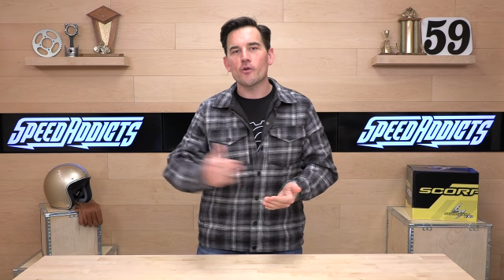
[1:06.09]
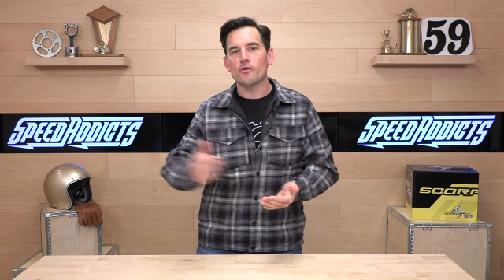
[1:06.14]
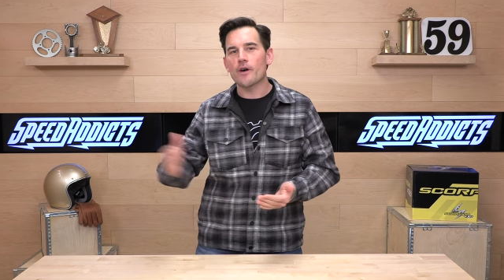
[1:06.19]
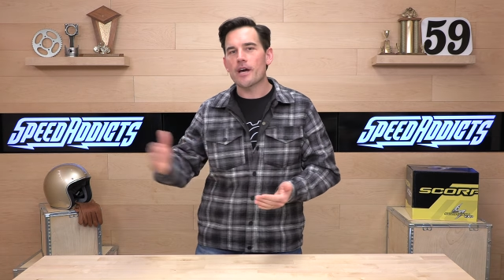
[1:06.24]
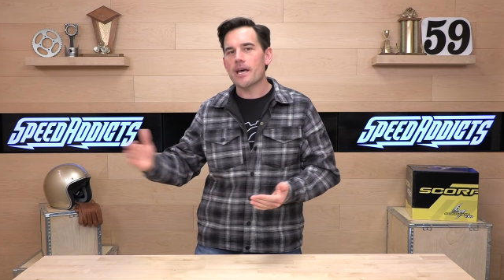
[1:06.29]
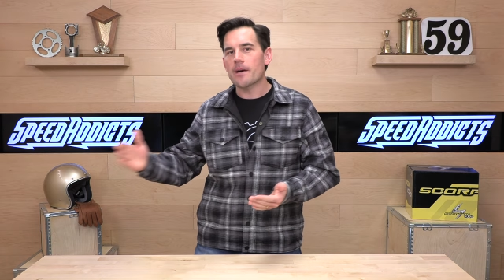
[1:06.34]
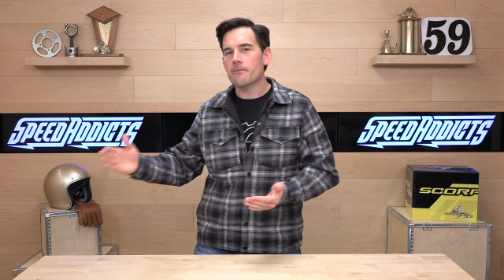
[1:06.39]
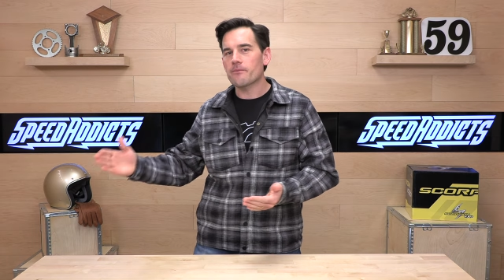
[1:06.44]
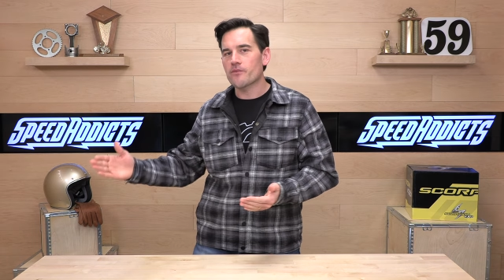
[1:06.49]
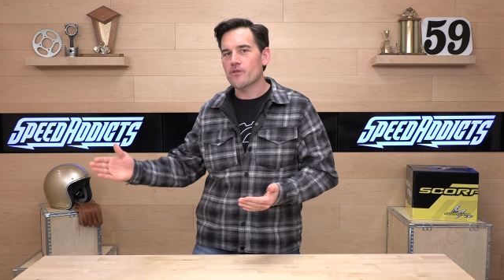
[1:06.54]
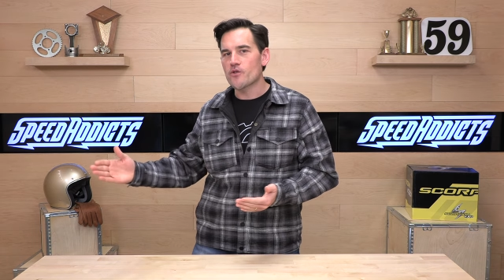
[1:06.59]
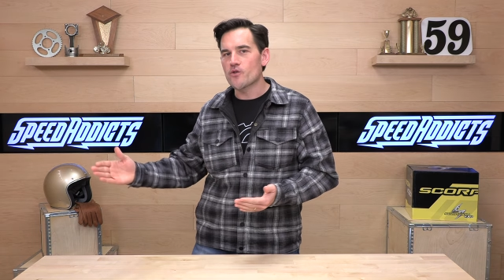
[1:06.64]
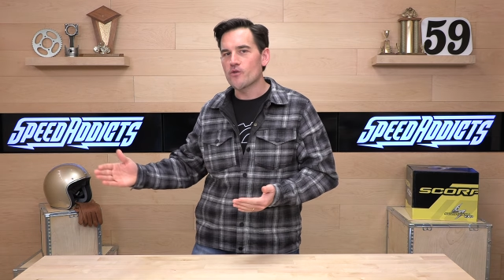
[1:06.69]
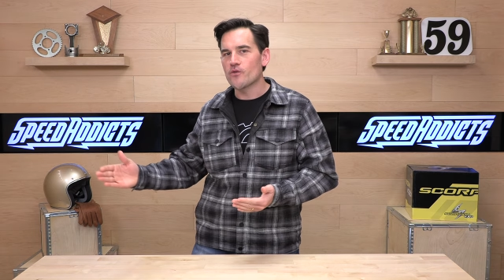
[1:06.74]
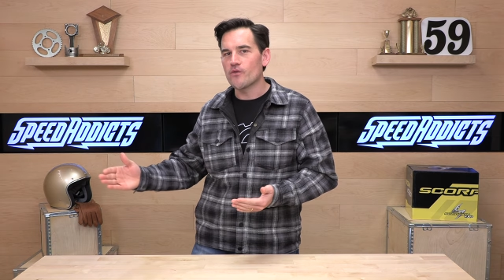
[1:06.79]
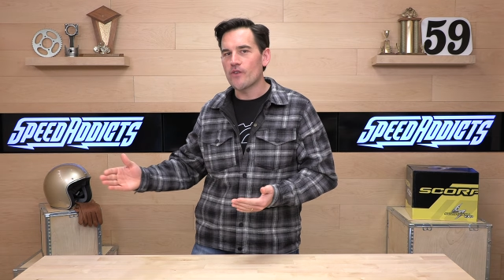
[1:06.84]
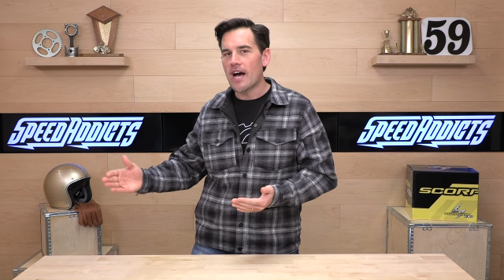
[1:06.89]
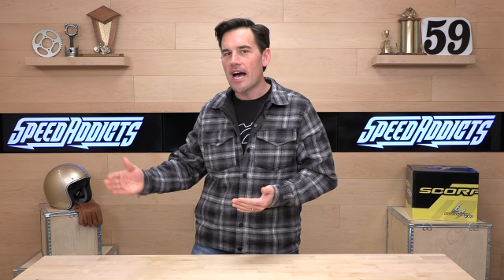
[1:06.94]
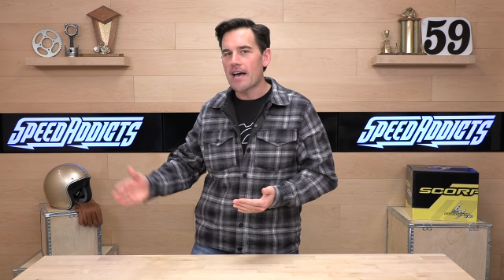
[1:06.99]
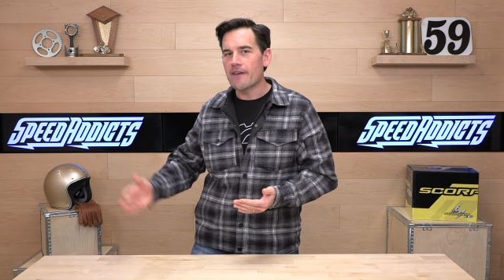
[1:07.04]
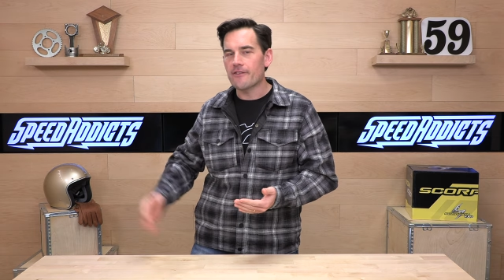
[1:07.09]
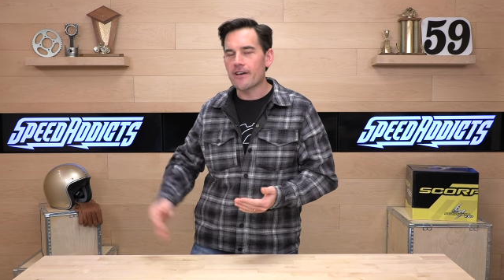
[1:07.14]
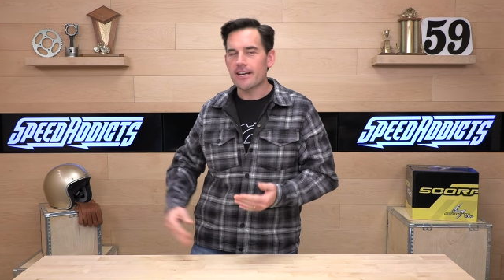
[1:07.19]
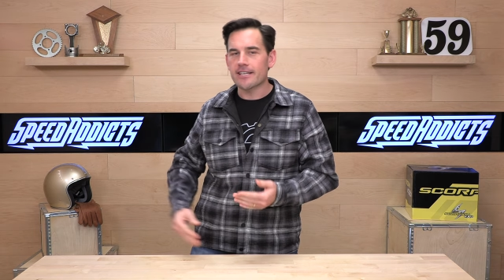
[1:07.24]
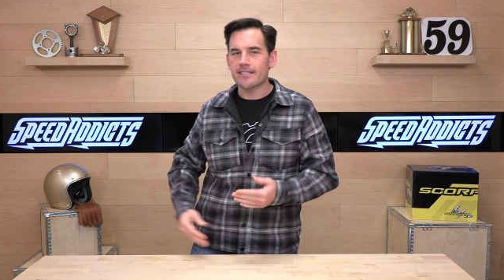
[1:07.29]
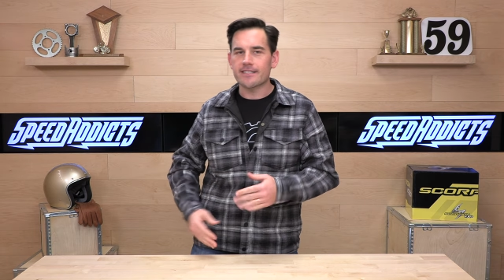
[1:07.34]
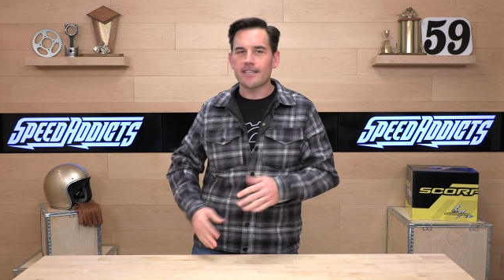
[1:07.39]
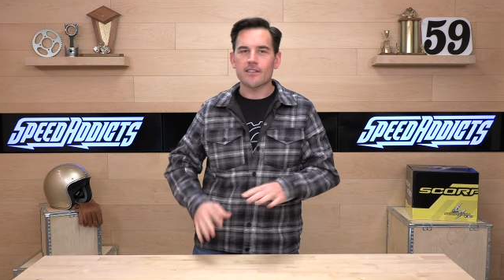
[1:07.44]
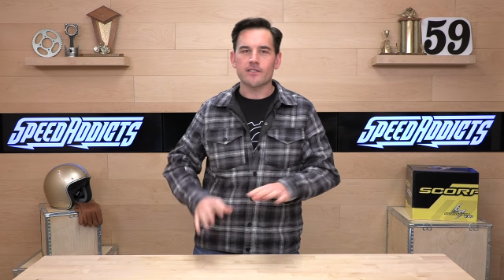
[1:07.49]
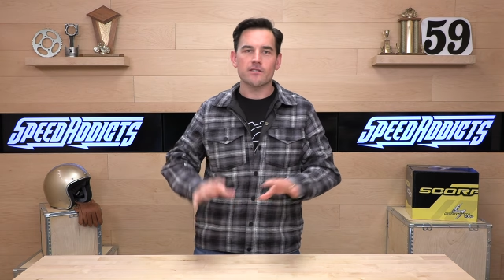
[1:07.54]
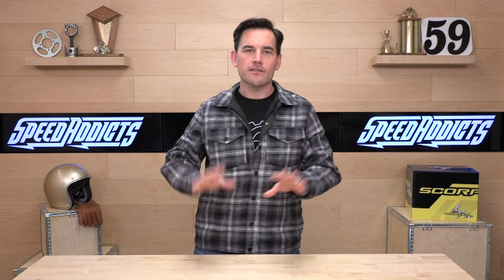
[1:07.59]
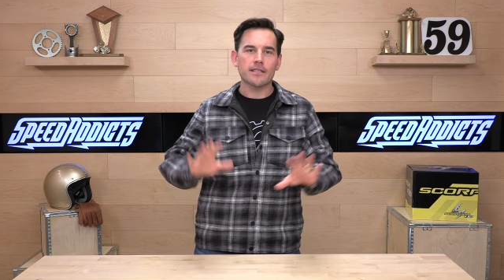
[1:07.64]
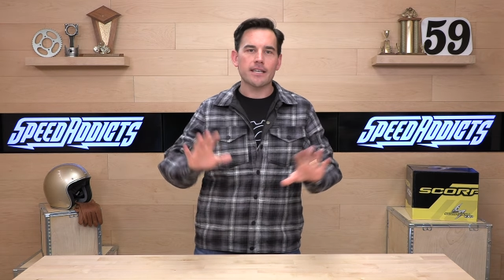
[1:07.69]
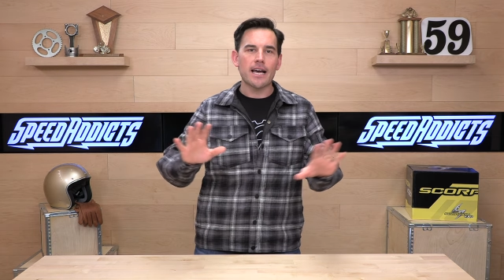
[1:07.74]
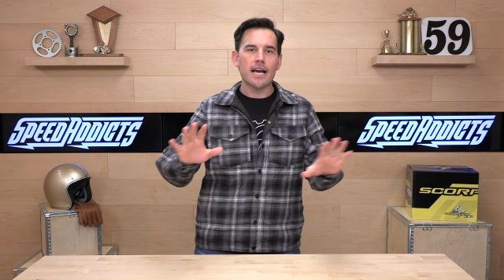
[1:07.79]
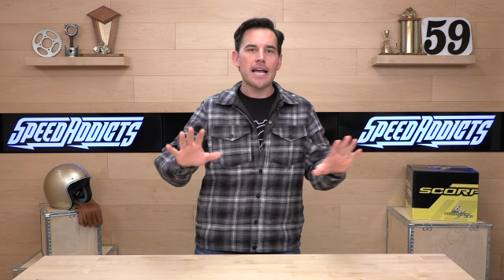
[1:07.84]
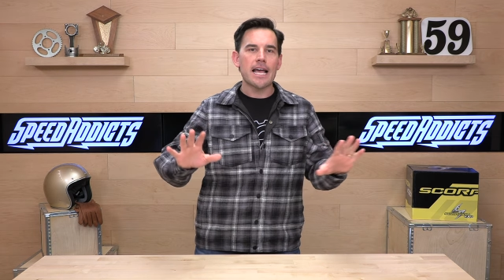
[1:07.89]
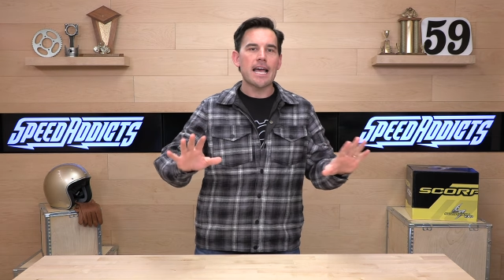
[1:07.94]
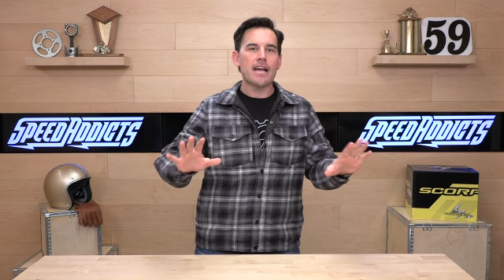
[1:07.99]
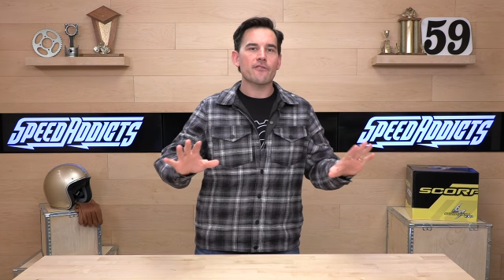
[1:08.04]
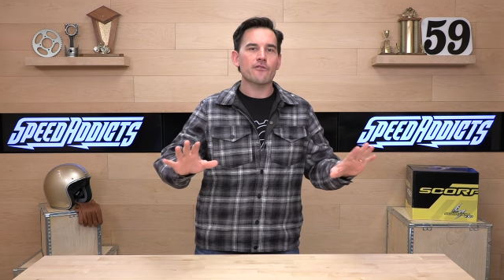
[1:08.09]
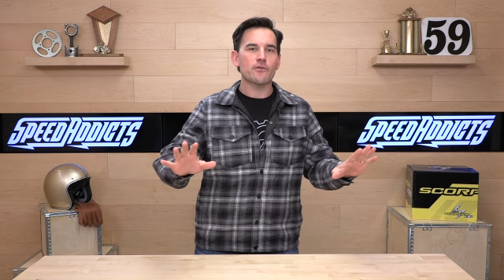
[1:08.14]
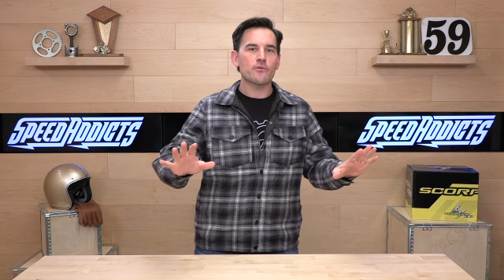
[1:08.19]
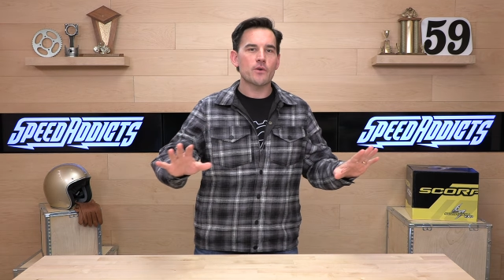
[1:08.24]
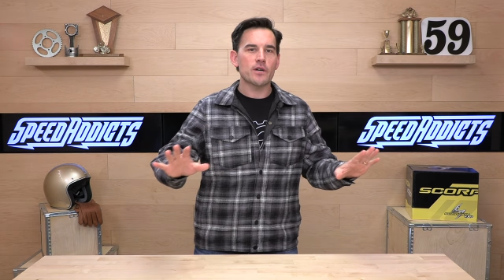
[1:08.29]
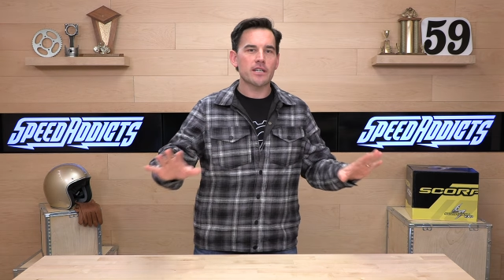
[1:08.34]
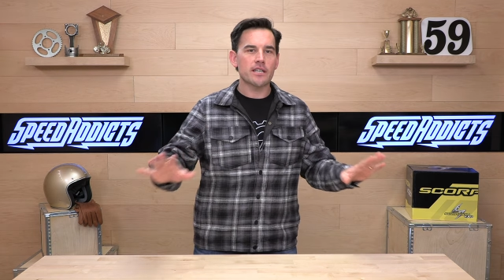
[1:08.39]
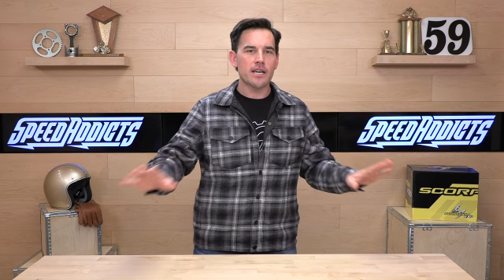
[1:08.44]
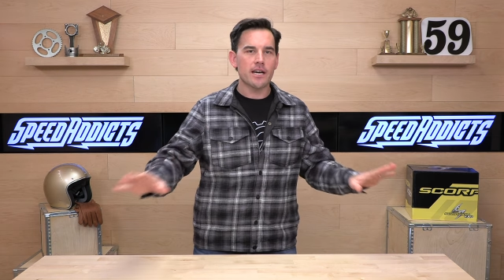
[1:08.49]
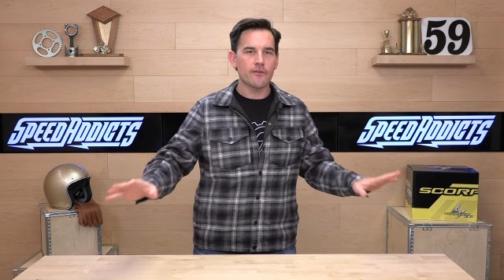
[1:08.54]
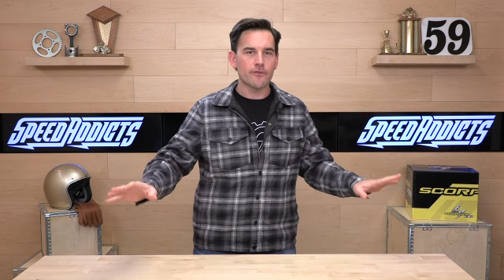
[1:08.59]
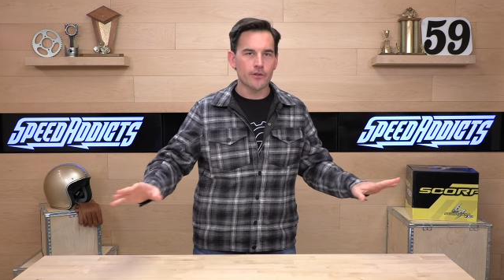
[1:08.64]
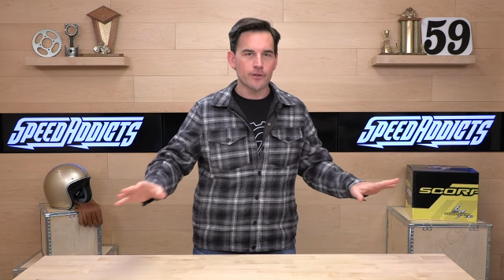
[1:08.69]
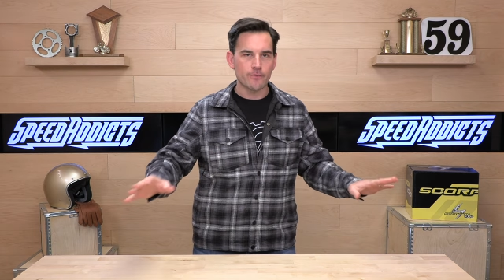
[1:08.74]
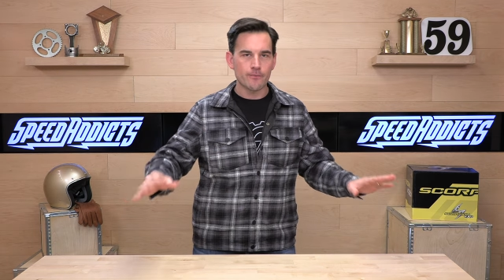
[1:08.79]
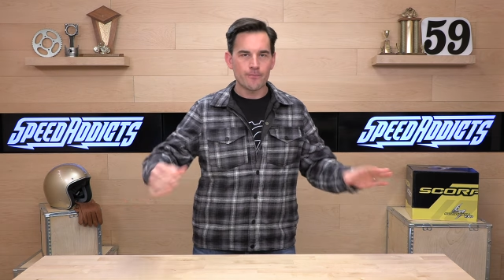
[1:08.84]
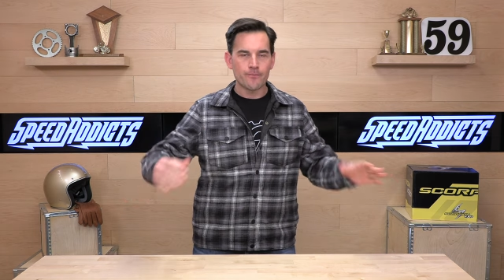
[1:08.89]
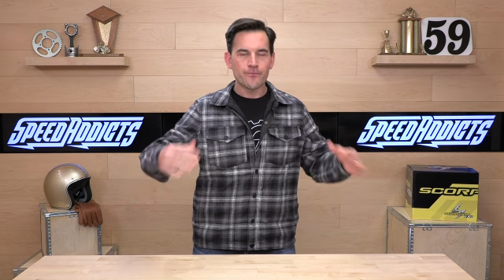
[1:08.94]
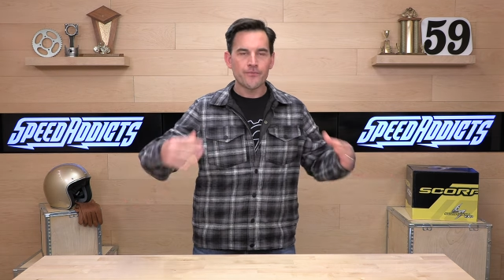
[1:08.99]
the way up through 5XL. So they got everyone covered.